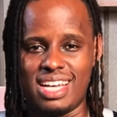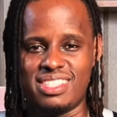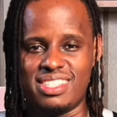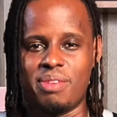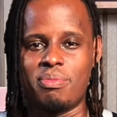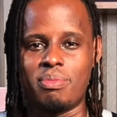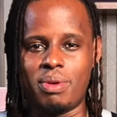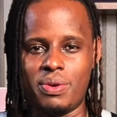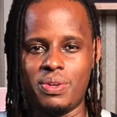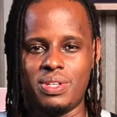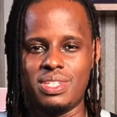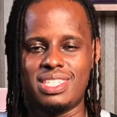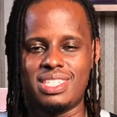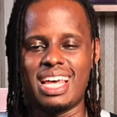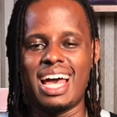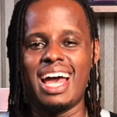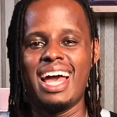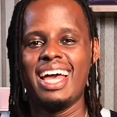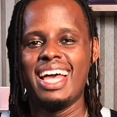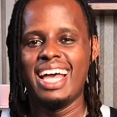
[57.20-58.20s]
as a
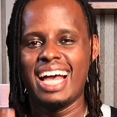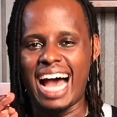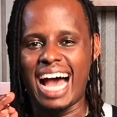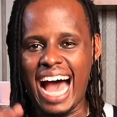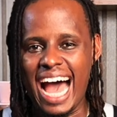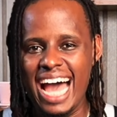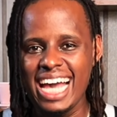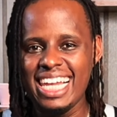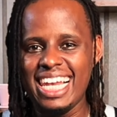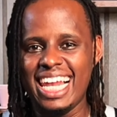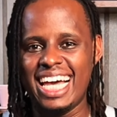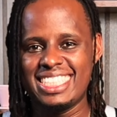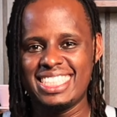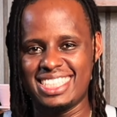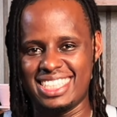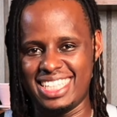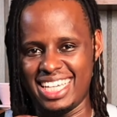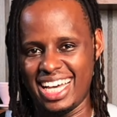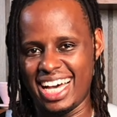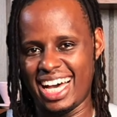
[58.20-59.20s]
barista, I learned
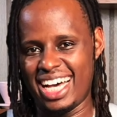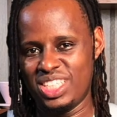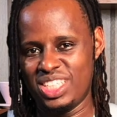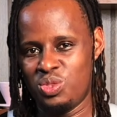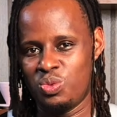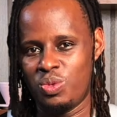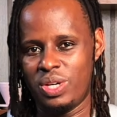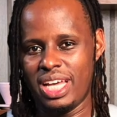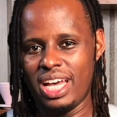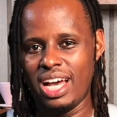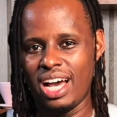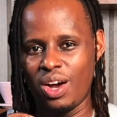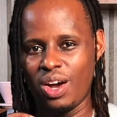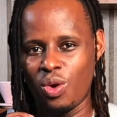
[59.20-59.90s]
the hard way